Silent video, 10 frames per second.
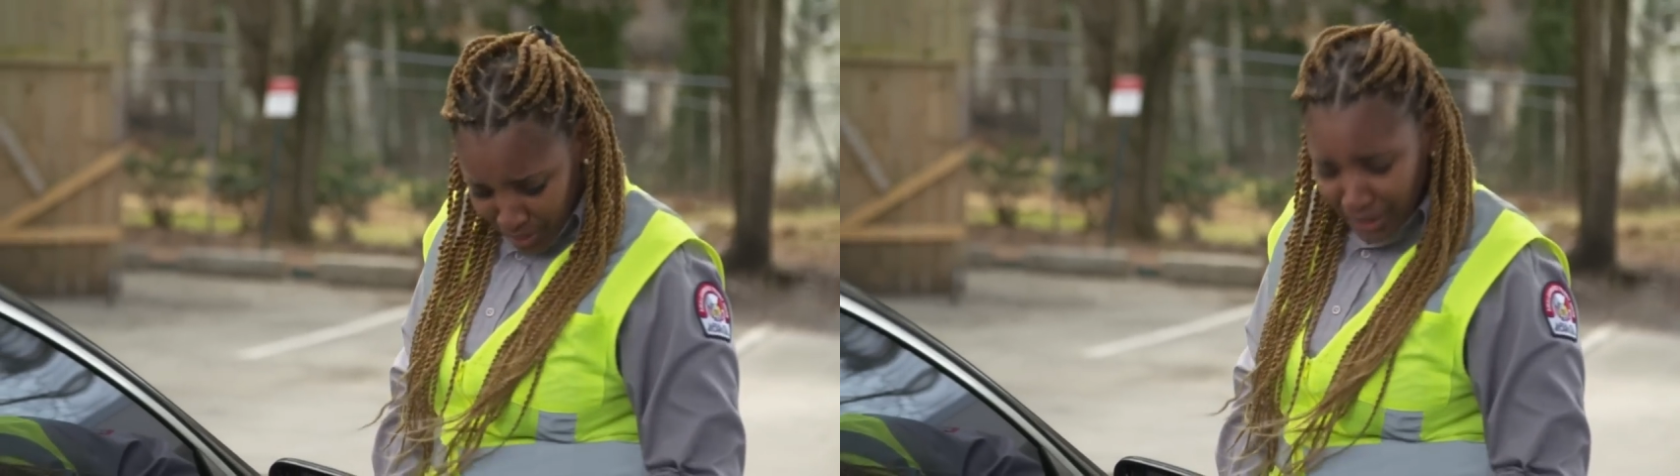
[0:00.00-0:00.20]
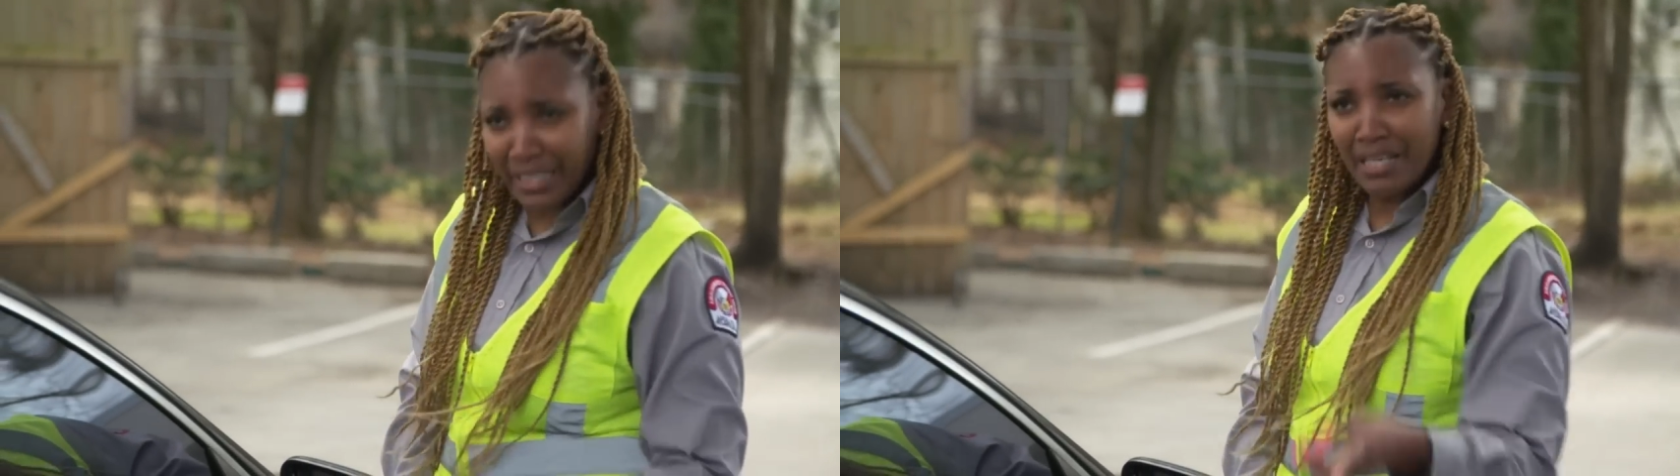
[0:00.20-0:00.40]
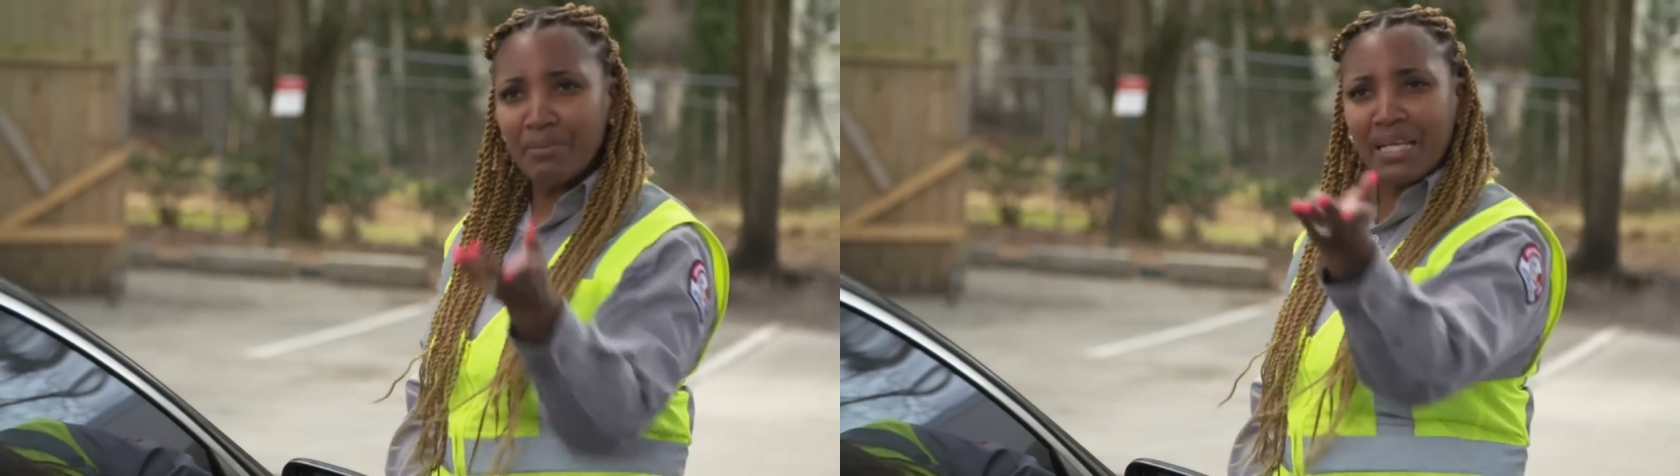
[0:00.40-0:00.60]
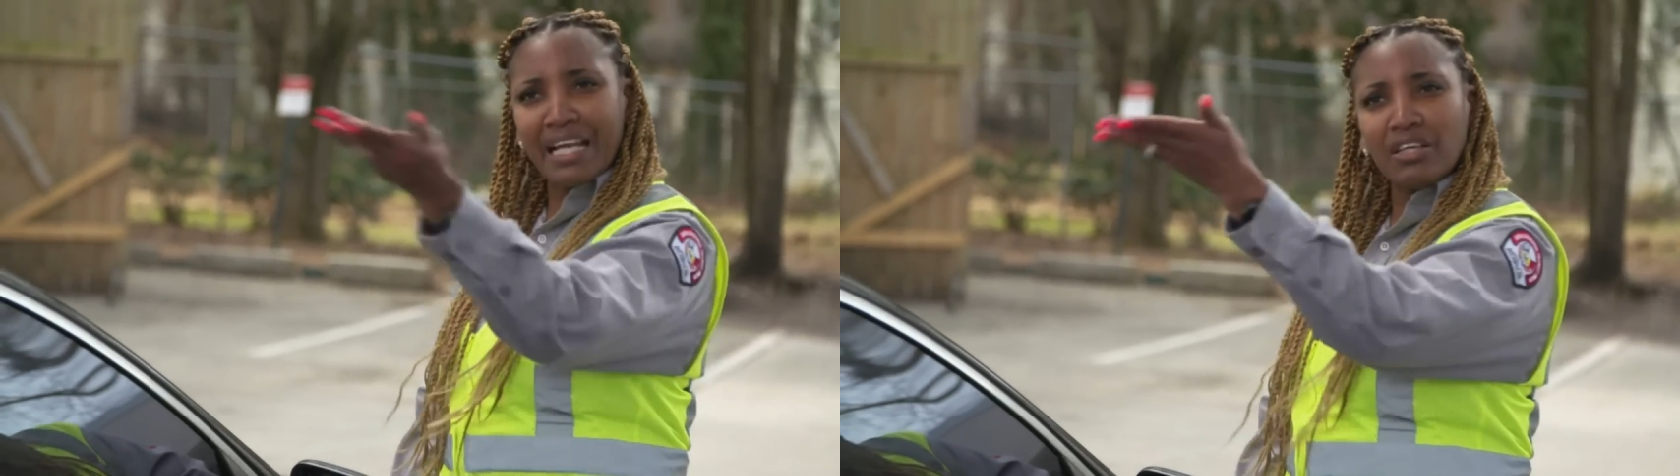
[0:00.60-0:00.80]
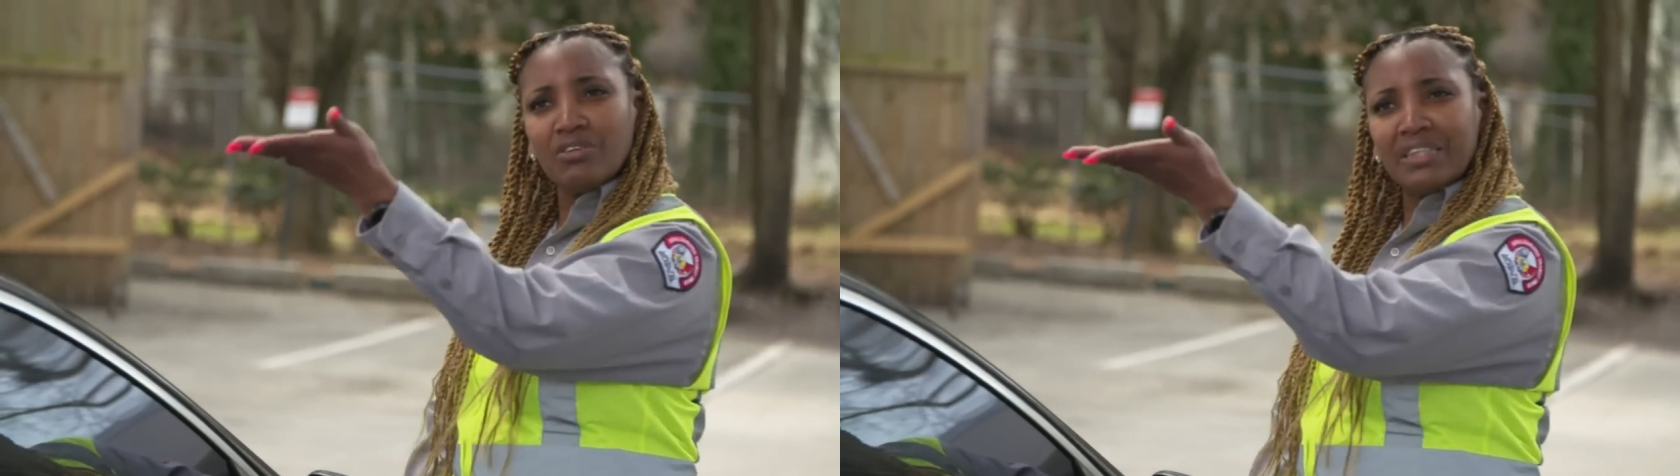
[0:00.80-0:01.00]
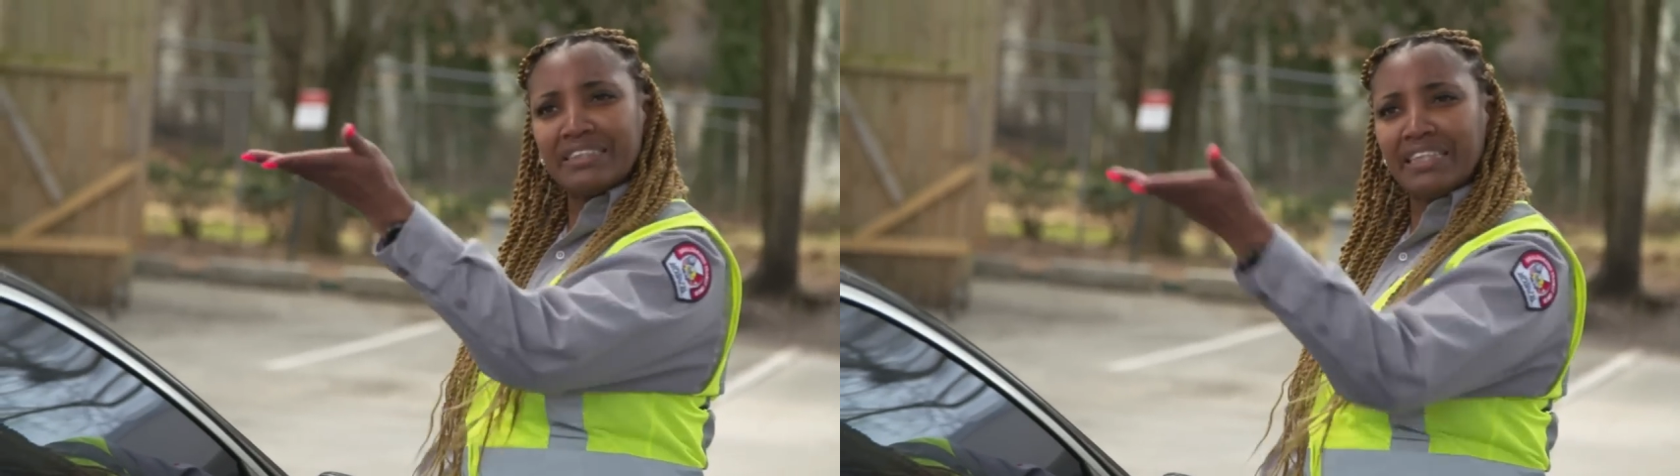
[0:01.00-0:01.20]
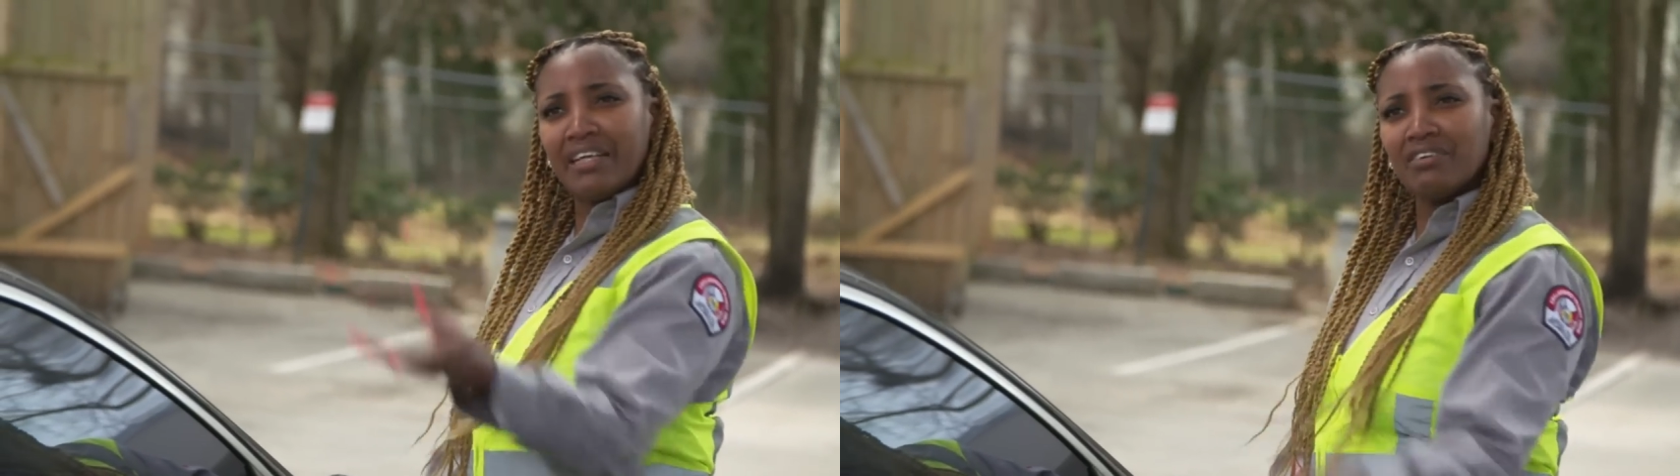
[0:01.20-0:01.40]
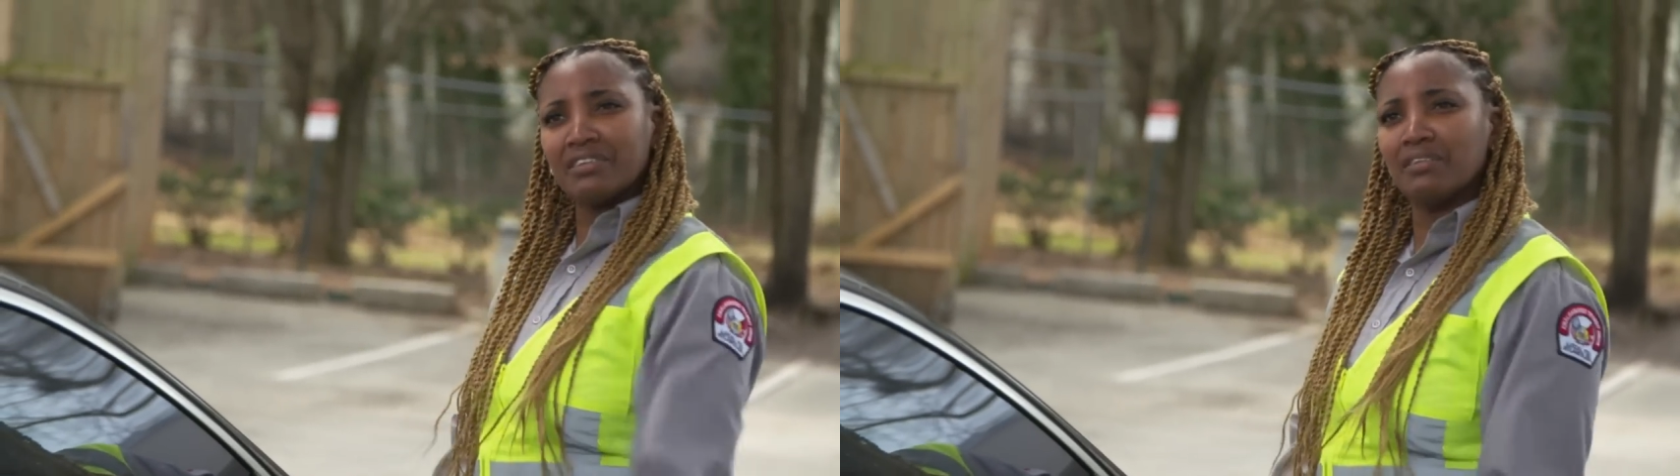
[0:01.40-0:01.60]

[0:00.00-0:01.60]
would you do Then we gotta go get Sierra